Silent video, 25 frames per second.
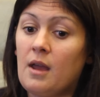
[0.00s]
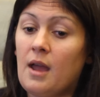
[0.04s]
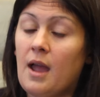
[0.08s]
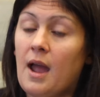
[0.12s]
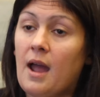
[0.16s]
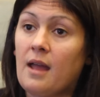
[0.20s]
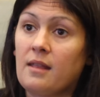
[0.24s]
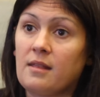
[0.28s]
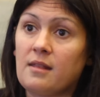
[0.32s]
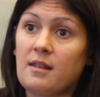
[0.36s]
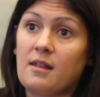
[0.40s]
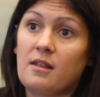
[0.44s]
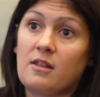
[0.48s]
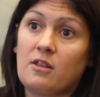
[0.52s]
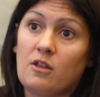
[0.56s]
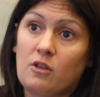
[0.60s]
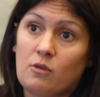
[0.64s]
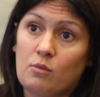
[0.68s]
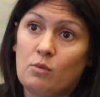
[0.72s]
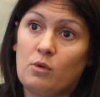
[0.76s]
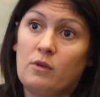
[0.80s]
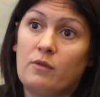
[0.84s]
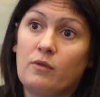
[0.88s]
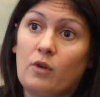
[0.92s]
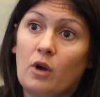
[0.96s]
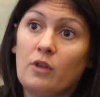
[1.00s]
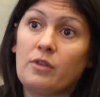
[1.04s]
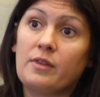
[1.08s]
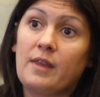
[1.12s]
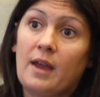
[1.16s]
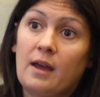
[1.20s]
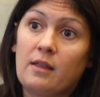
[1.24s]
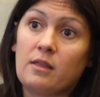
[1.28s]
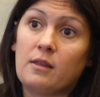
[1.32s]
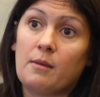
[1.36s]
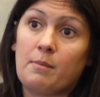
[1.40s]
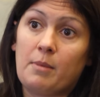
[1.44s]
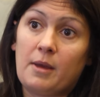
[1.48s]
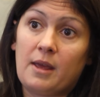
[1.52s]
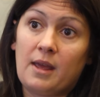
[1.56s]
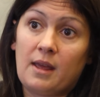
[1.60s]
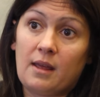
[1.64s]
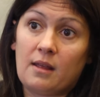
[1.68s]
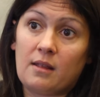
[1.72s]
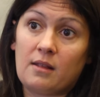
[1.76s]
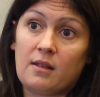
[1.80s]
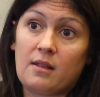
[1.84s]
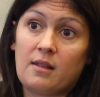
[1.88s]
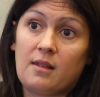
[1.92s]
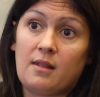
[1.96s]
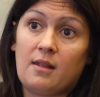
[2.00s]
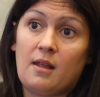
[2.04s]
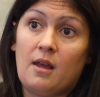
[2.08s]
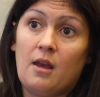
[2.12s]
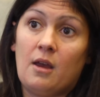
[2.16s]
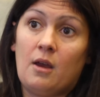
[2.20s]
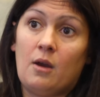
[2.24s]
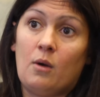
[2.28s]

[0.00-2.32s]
ancestors would have gone down the pits,